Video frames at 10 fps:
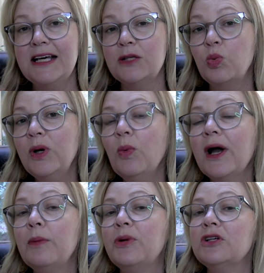is we
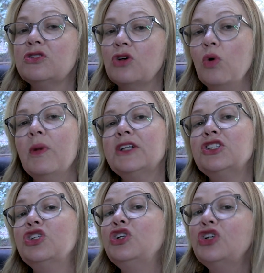want to put so
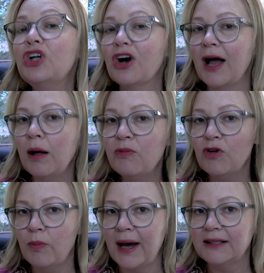much good or
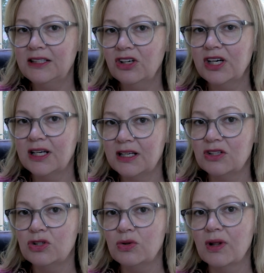helpful bacteria
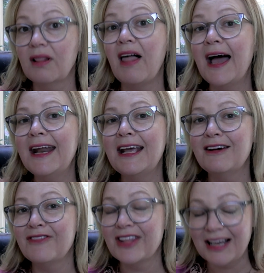into the lining
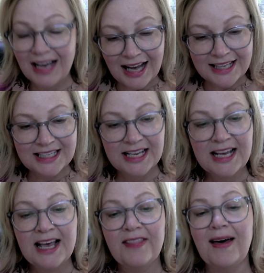of the gut
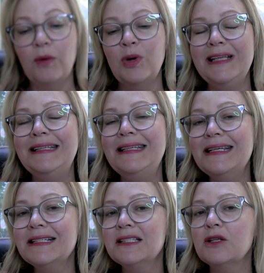that we
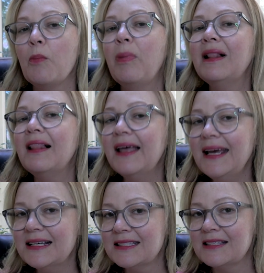dis
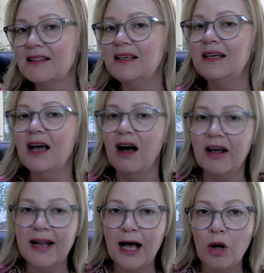Place the
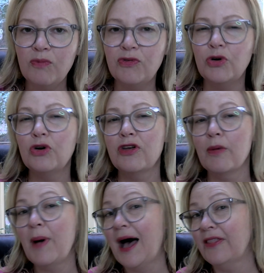unhelpful or
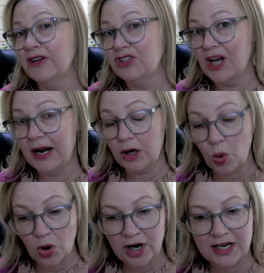the
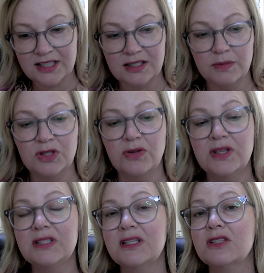pathogenic organism. So,
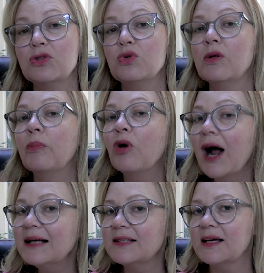this is through the
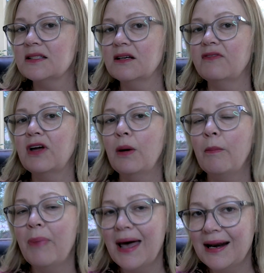process of
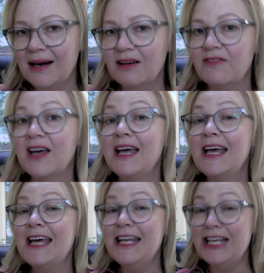competitive
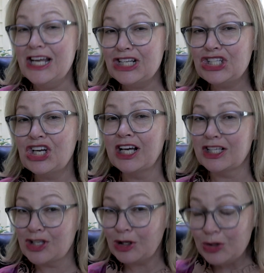niche
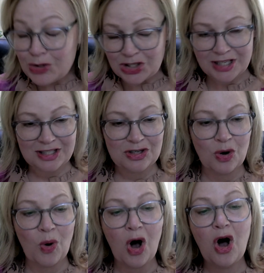exclusion.
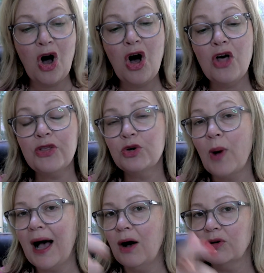So, all
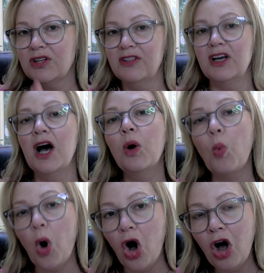throughout the
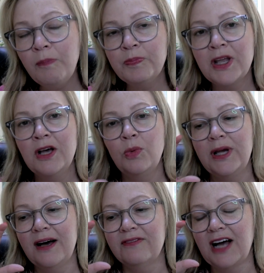gut wall,
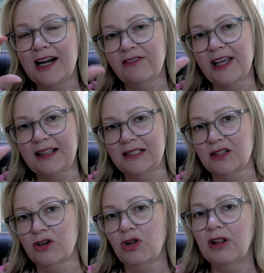we have kind of like these
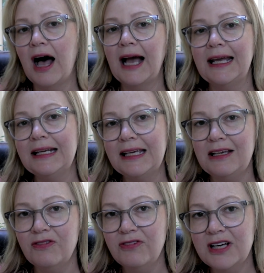little lock and
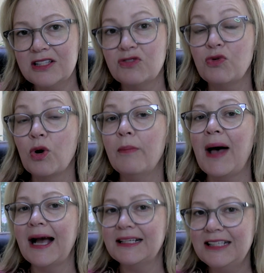key fits for
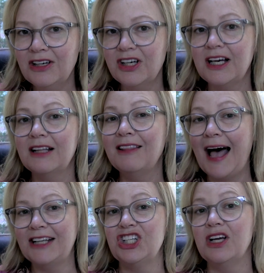bacteria
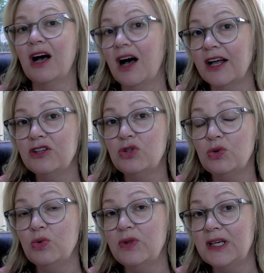latching
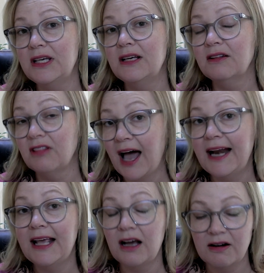onto the
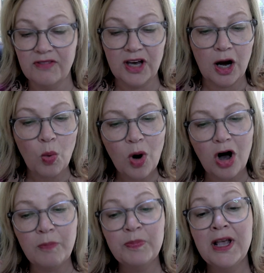lining of the gut
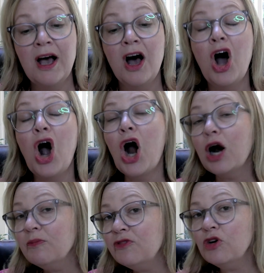wall.
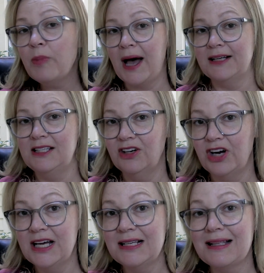Harmful
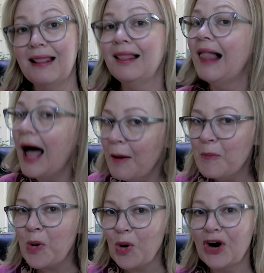bacteria is a lot
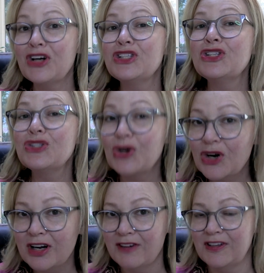more
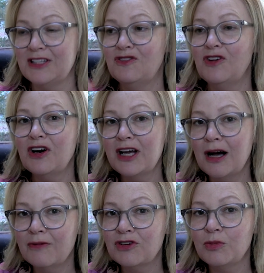assertive. It is very
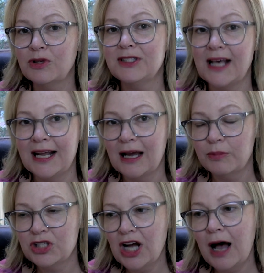comfortable setting
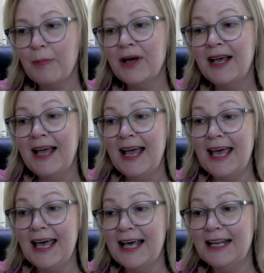up shop
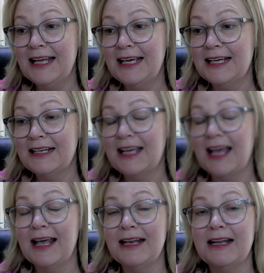and it
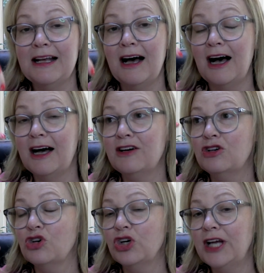can uh,
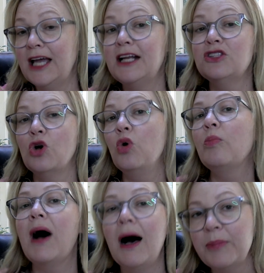create its
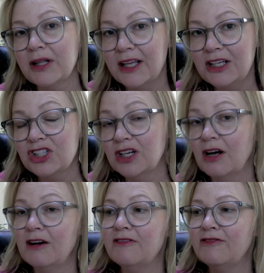own population
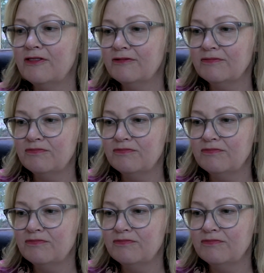of